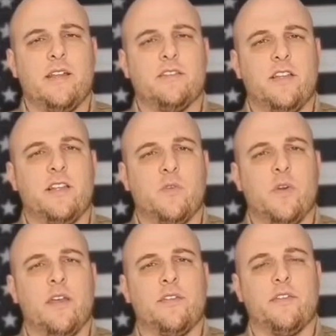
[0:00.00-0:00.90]
It is dealing
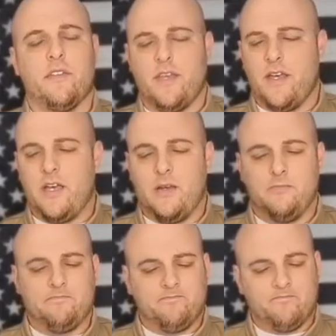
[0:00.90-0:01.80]
with
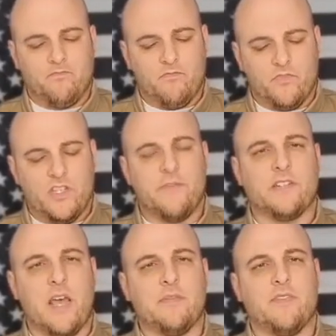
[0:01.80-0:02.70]

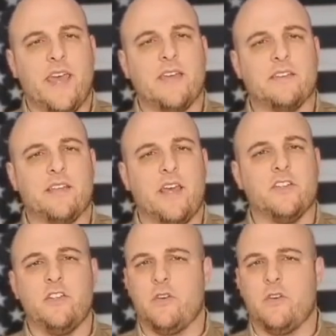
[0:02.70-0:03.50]
different types of gas detection.